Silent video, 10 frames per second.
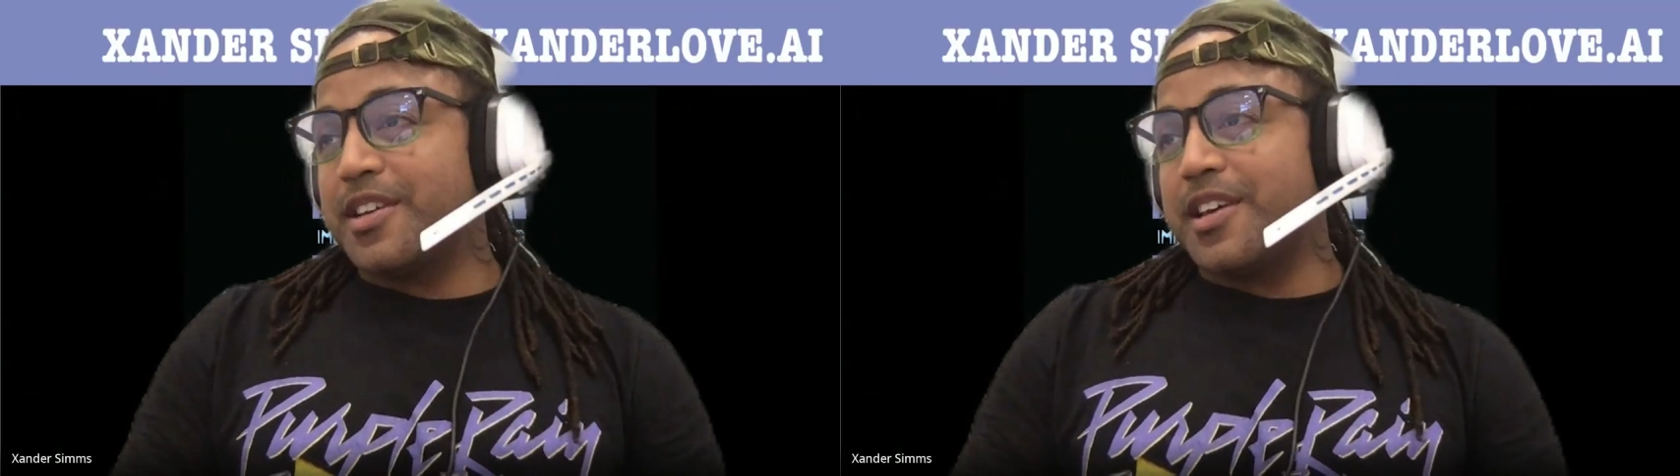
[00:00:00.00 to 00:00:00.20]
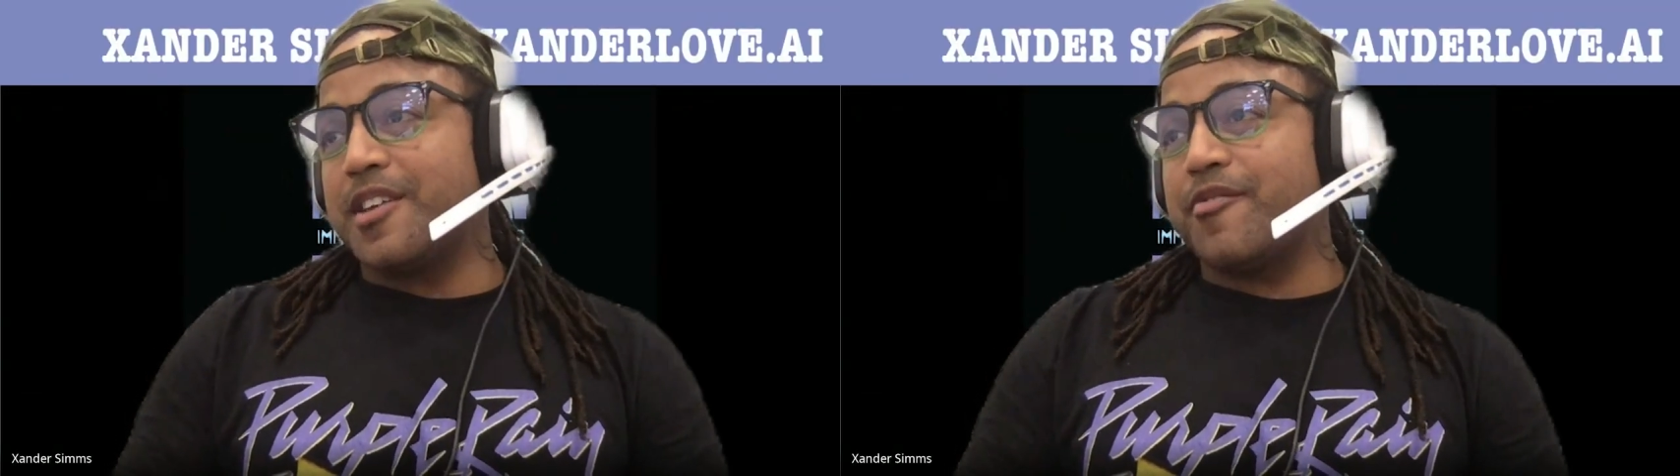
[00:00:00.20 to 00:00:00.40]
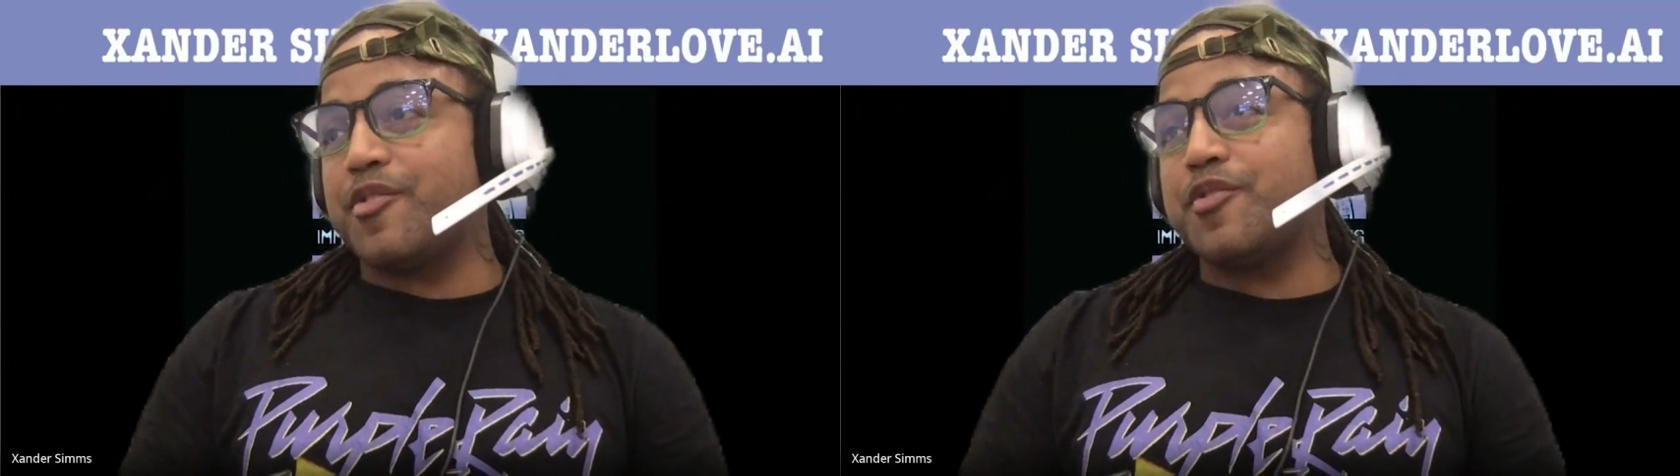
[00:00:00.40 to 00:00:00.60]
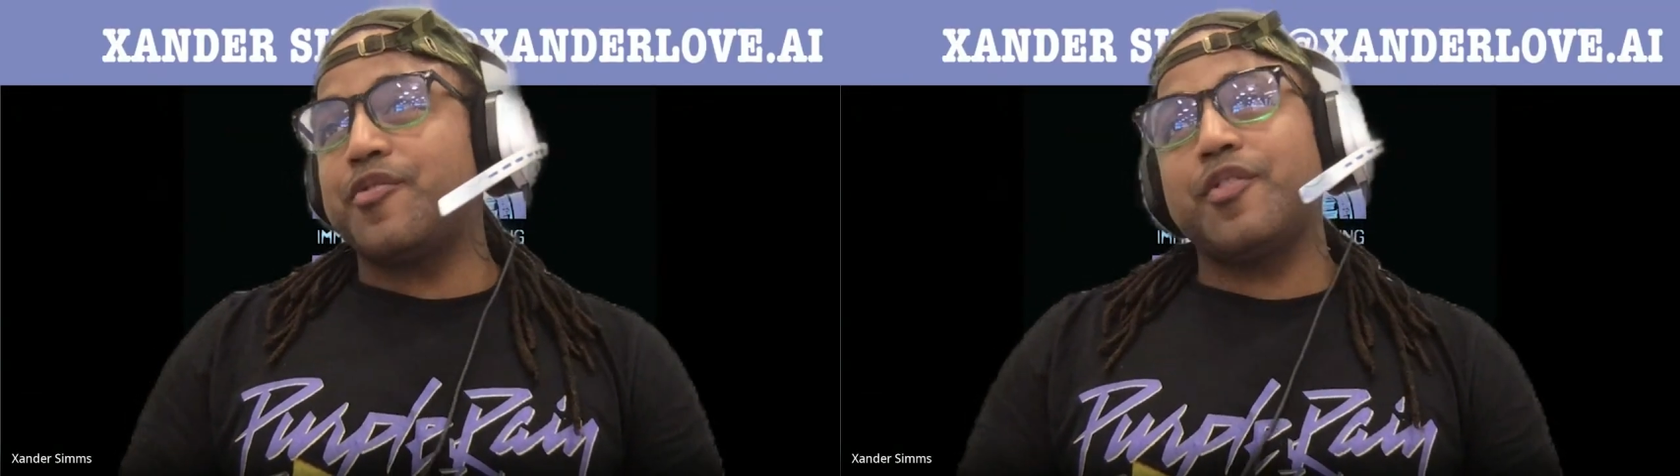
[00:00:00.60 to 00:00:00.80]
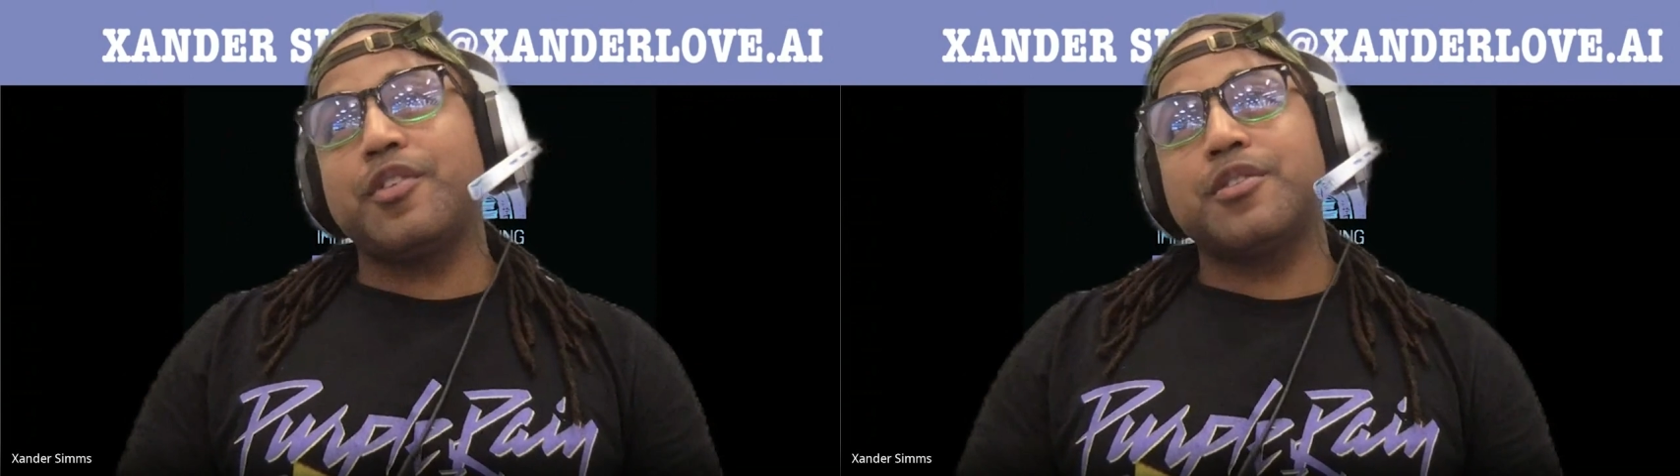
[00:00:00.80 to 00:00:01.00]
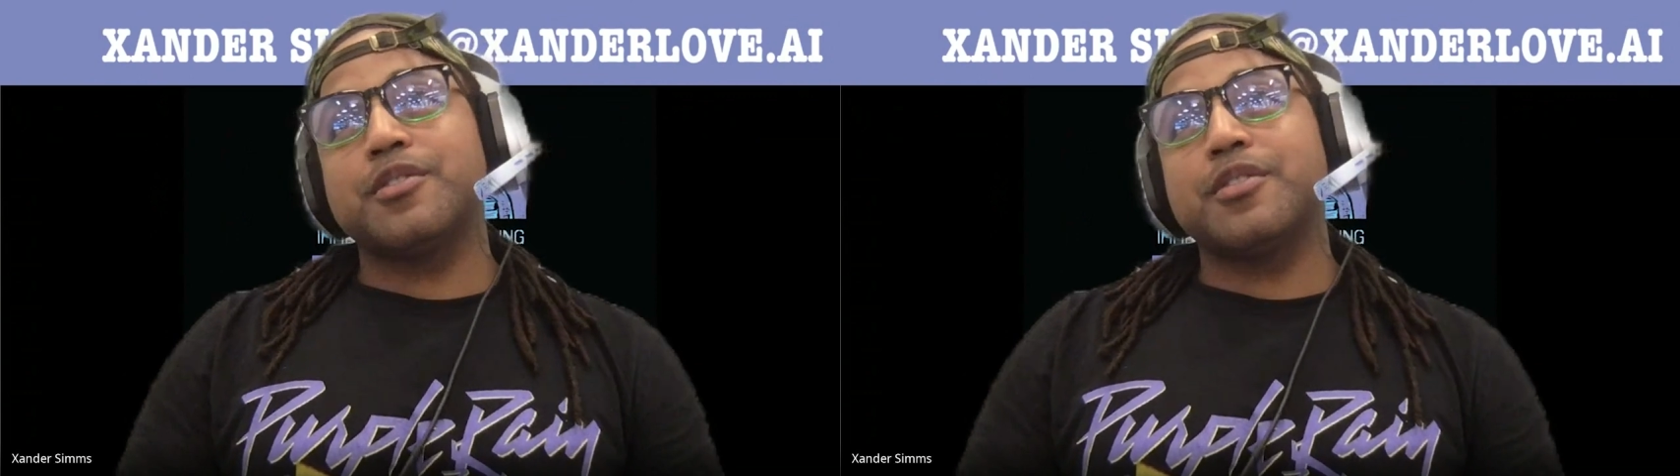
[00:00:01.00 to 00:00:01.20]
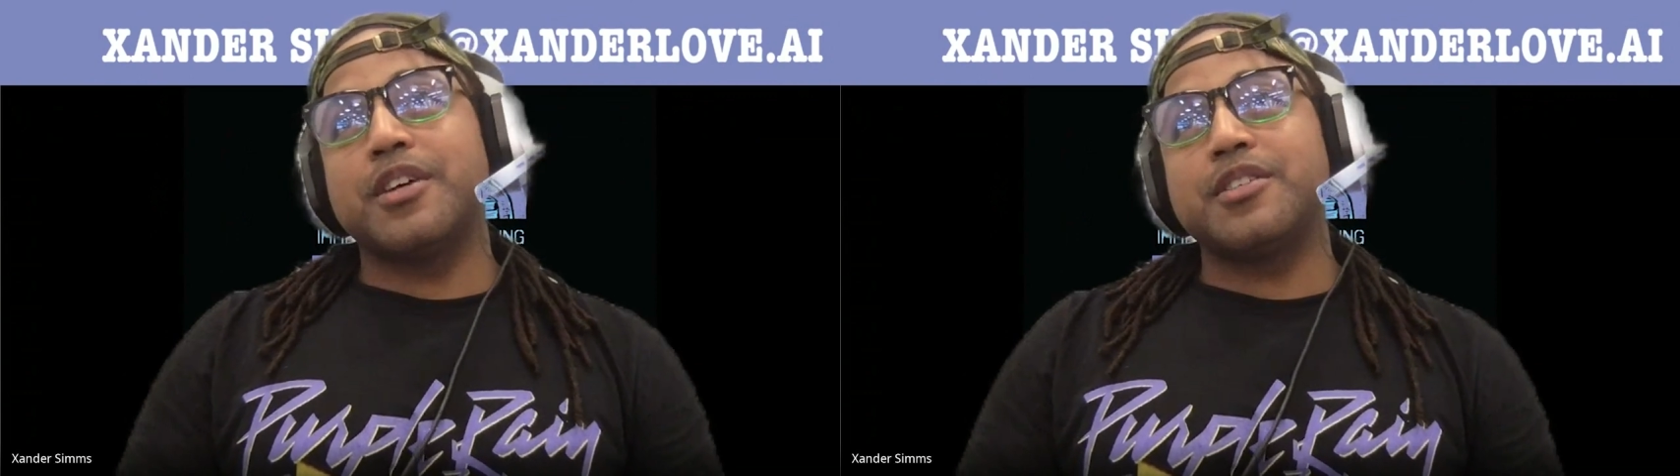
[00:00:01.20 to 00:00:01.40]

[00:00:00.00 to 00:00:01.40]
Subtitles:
if you feel a